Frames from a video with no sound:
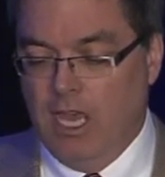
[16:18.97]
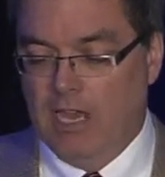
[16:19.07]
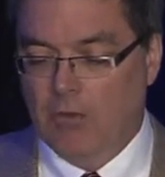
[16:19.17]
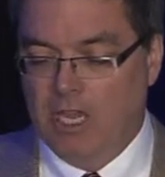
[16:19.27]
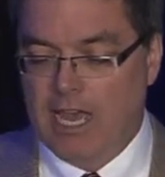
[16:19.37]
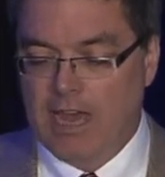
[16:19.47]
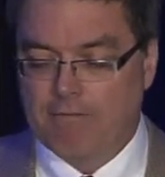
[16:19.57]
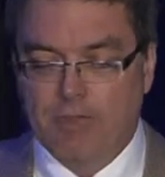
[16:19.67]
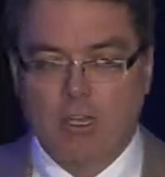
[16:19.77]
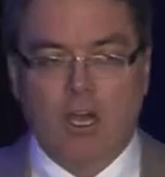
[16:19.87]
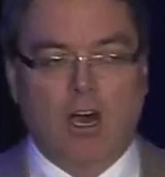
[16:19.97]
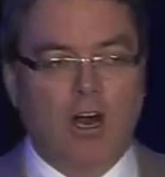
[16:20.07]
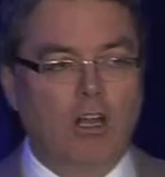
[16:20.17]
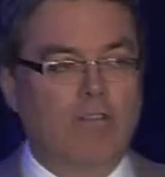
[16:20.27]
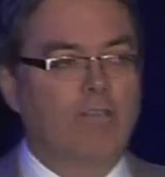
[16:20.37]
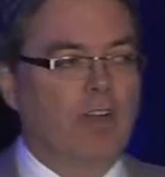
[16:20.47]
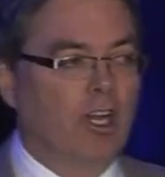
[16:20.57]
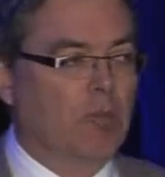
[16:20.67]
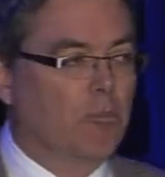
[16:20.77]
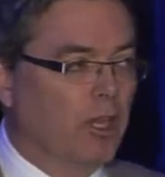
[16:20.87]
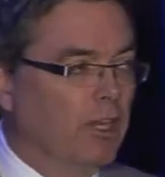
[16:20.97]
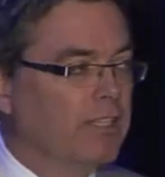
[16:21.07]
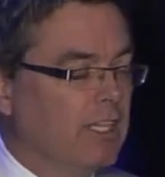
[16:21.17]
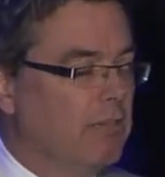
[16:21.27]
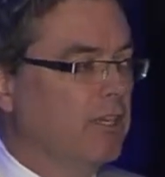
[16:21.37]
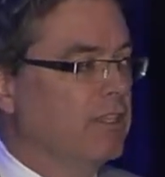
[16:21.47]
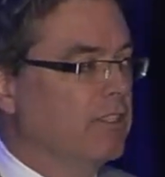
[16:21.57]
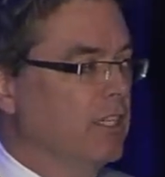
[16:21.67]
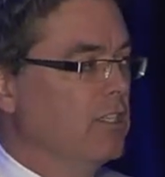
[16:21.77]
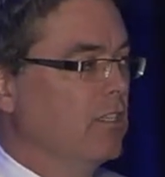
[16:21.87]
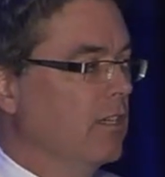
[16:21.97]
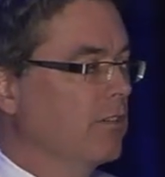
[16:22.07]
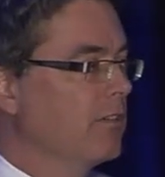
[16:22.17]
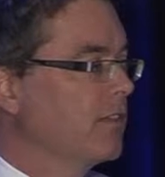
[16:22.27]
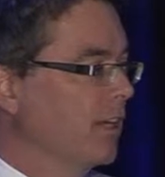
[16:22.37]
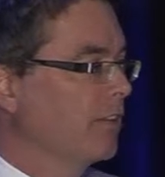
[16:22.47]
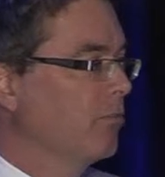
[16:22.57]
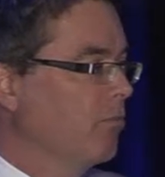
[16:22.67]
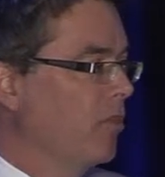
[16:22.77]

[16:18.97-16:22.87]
And we have all of the variability because each of those 6